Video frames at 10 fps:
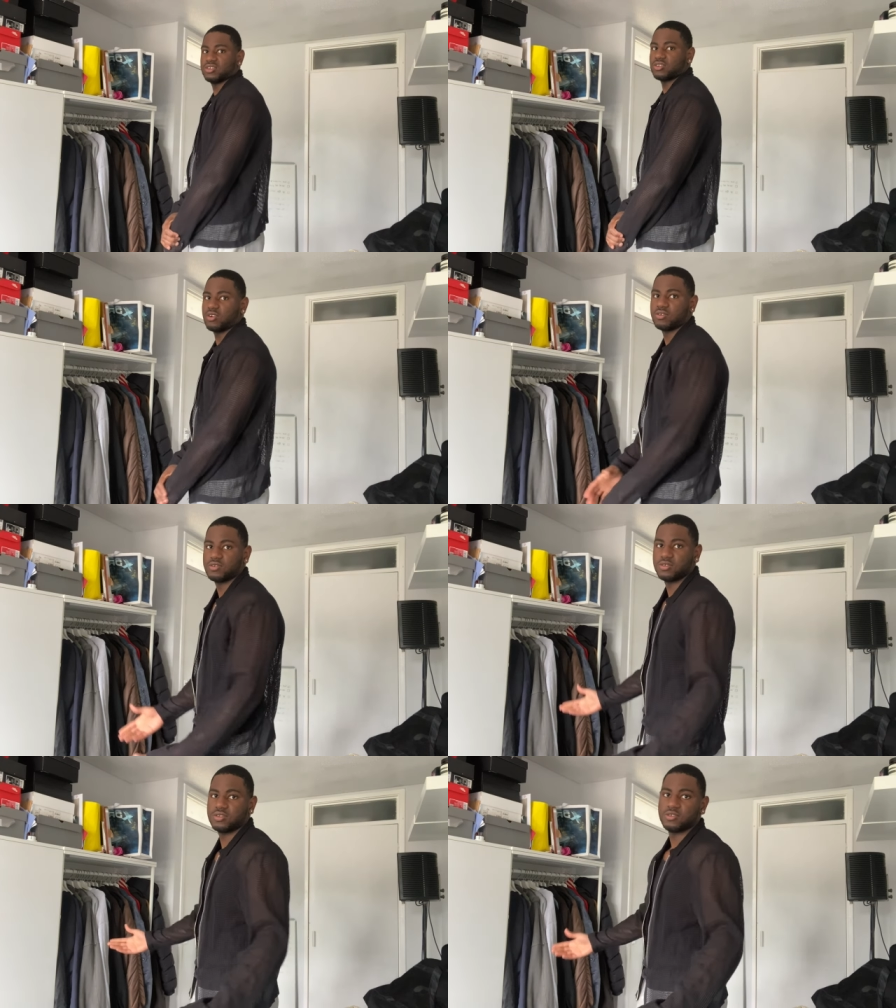So
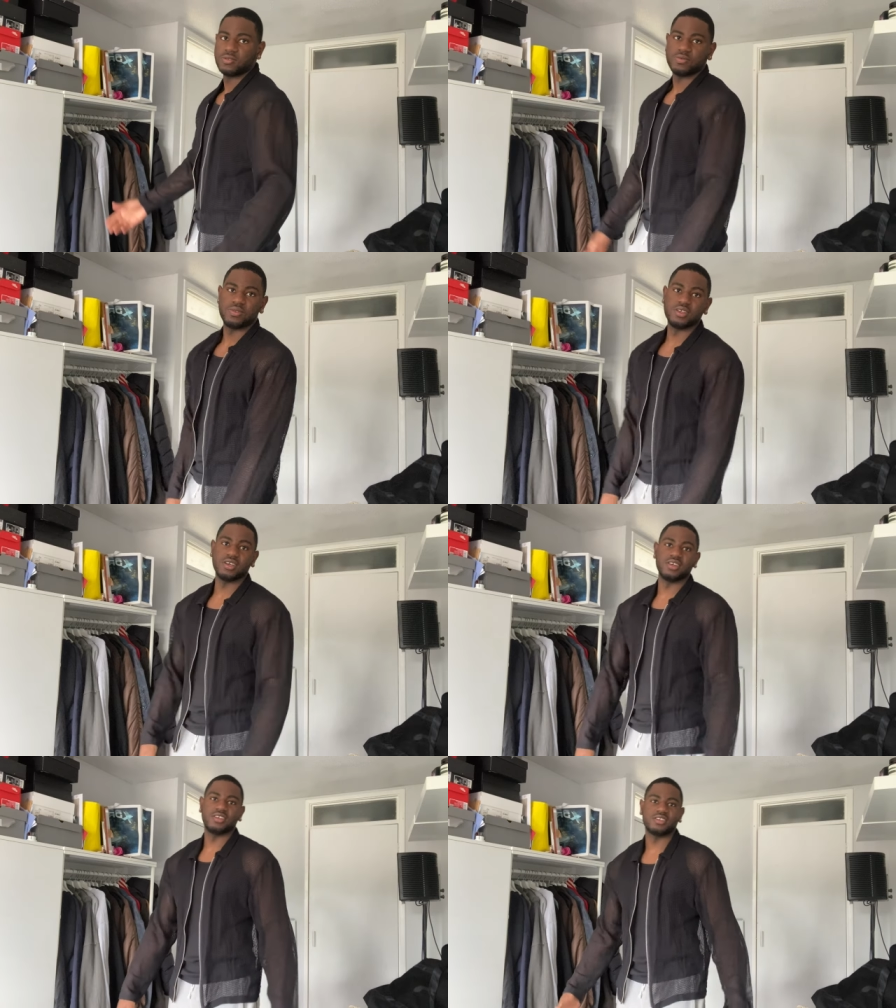yeah,
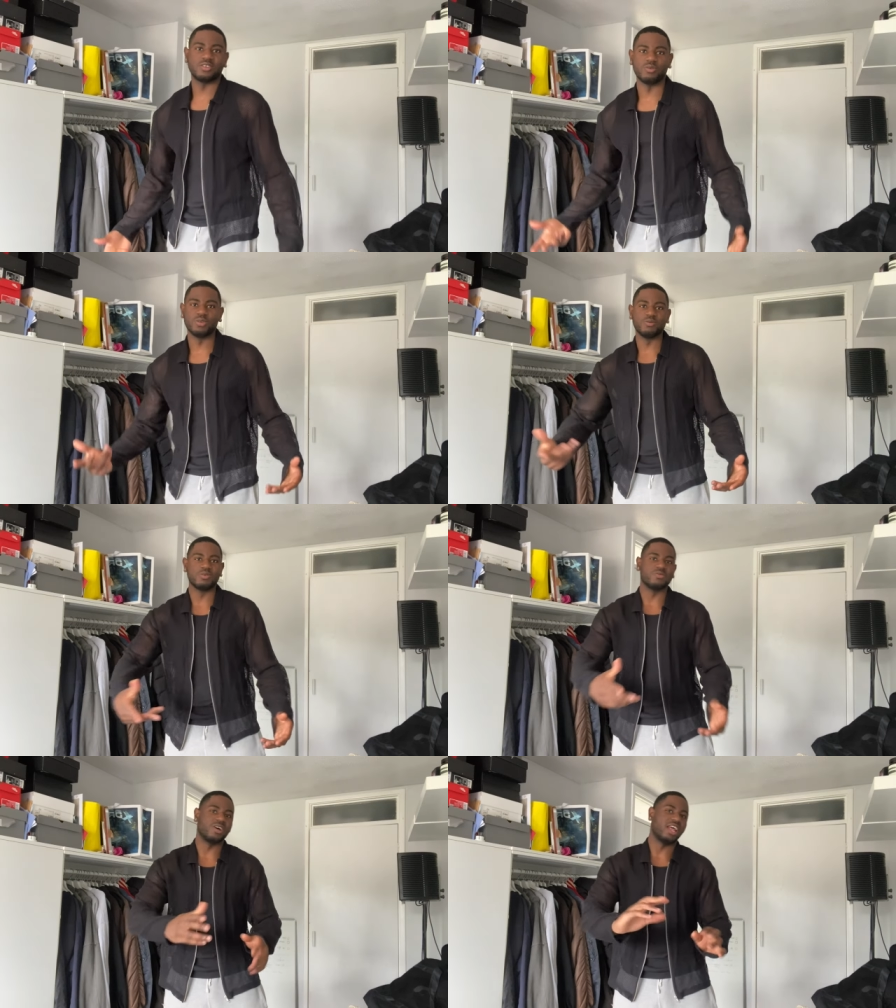so many
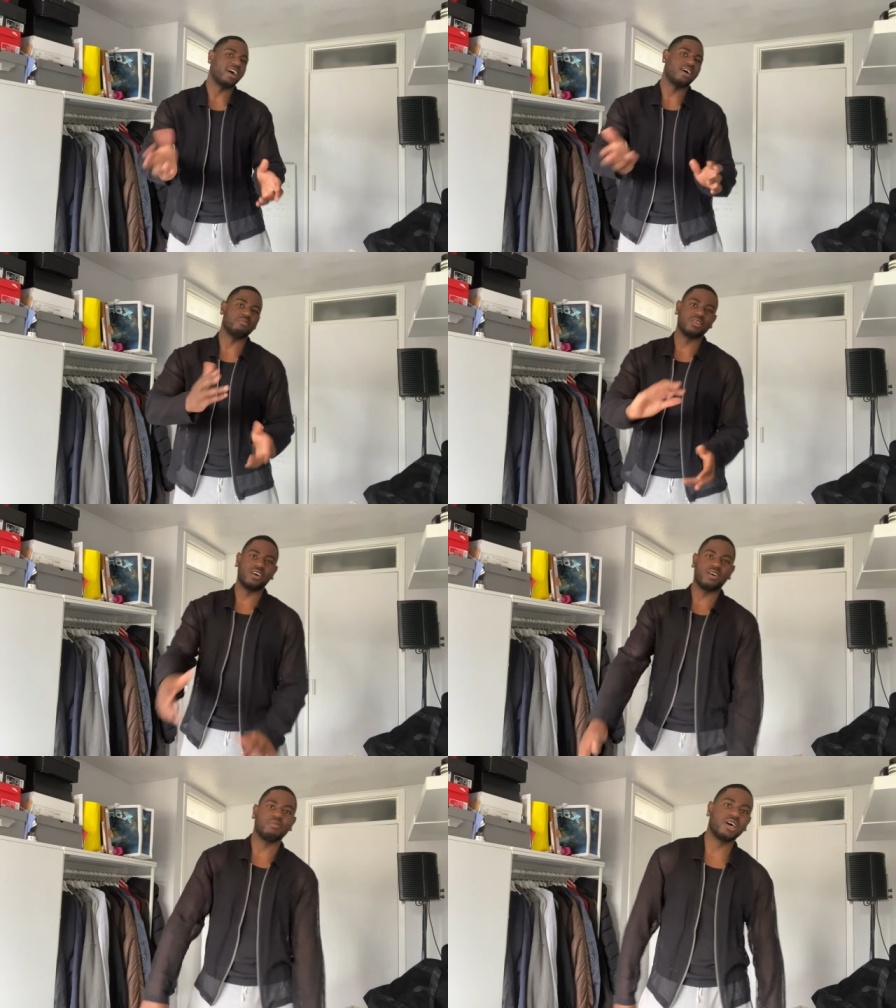people are like, I'm an
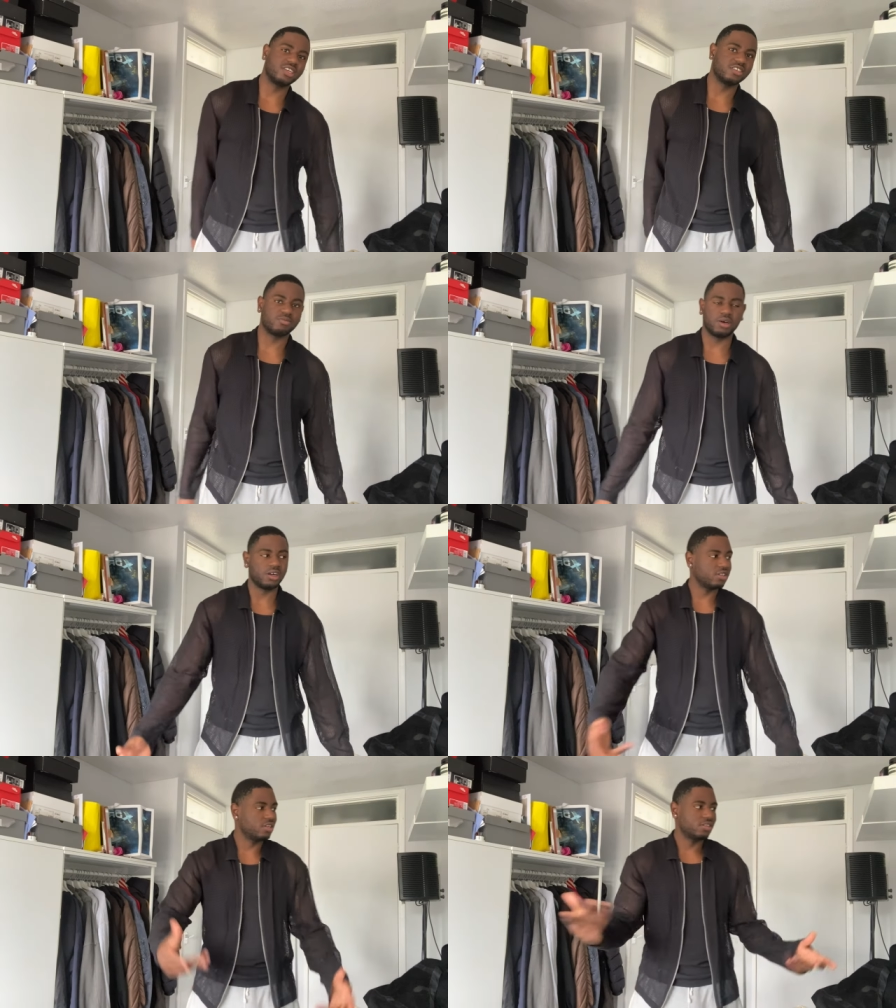R about this, but
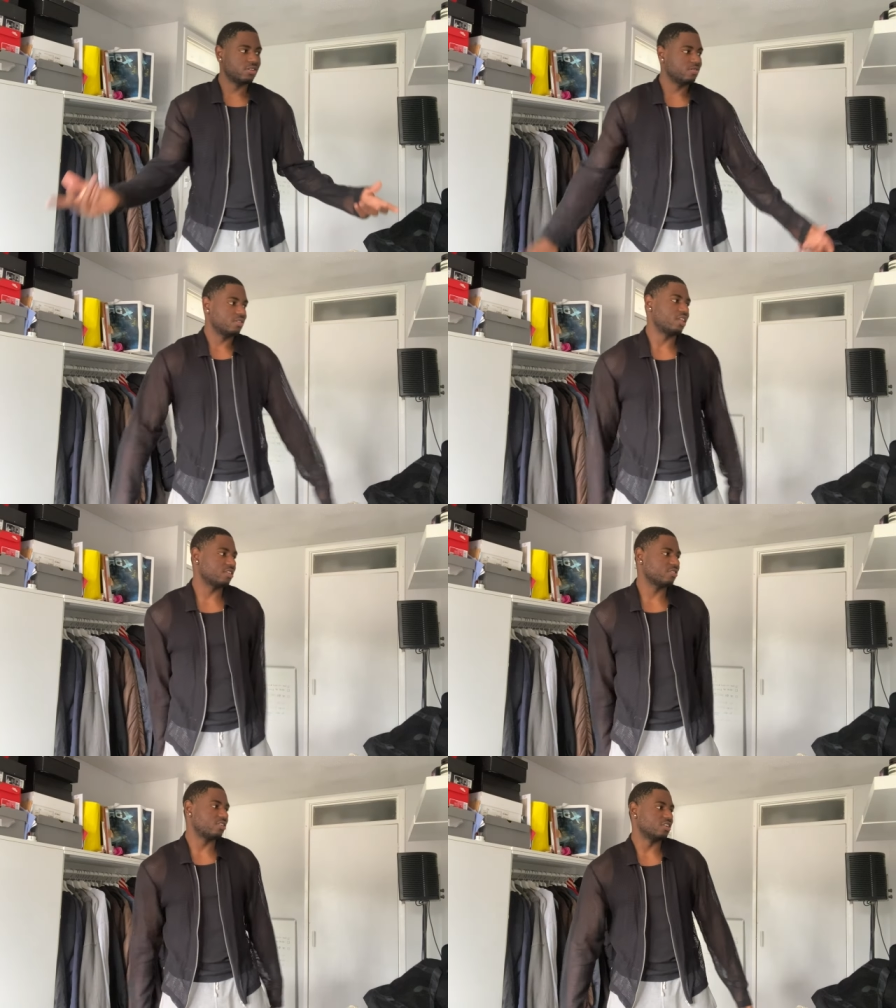
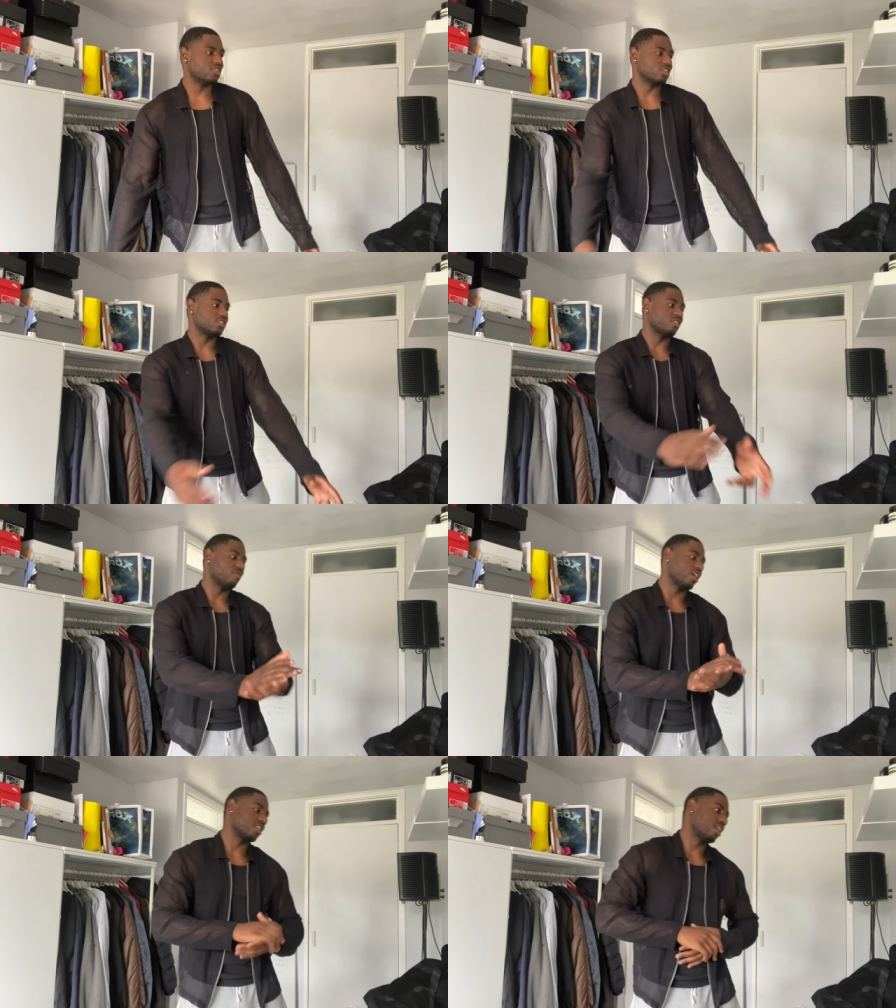that's not gonna change the
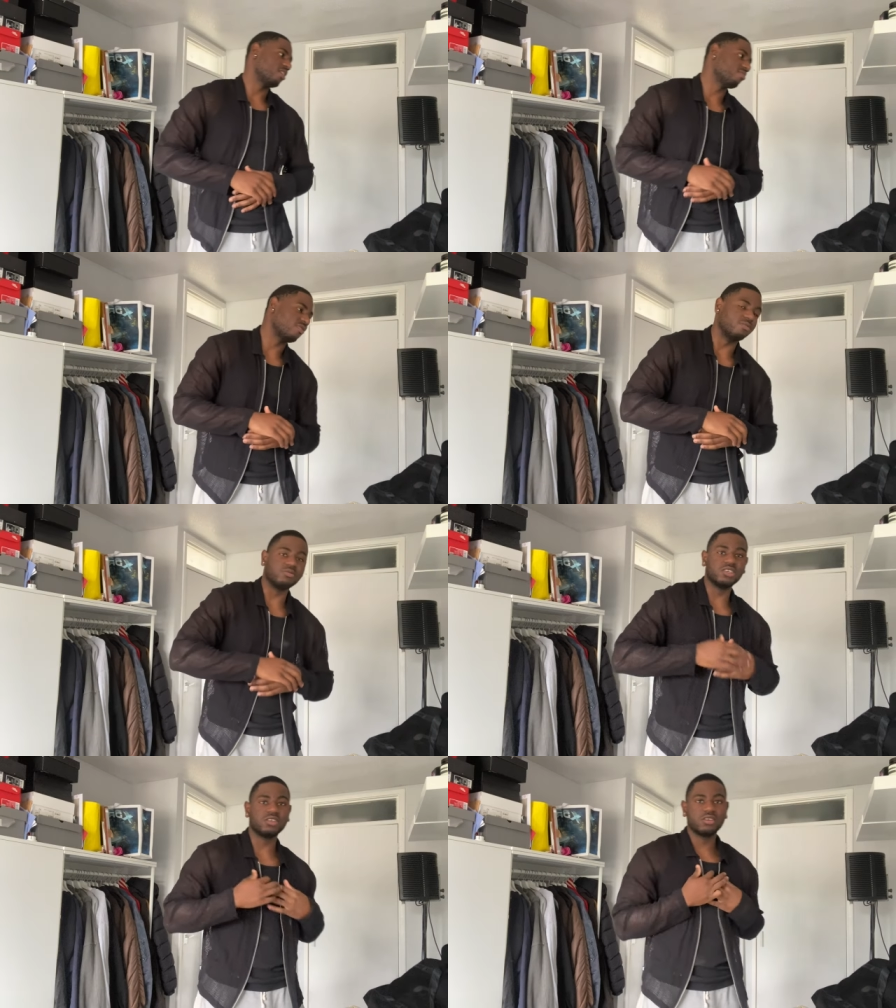fact that for
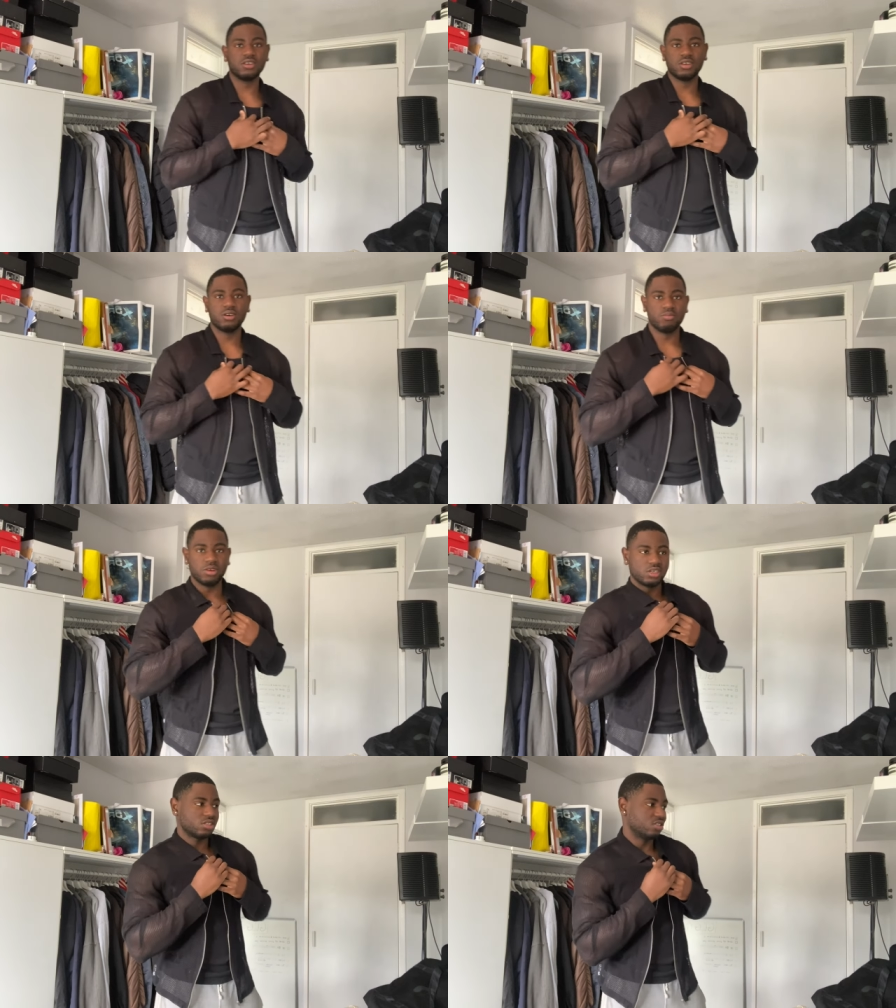me
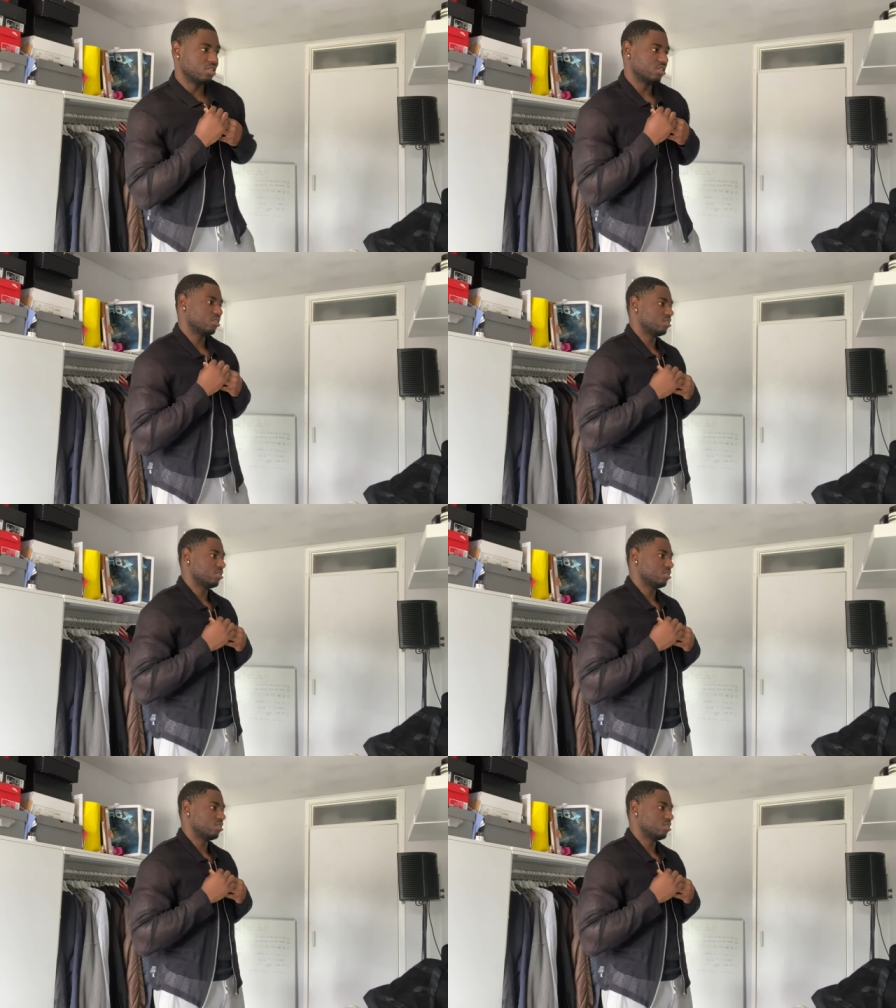personally,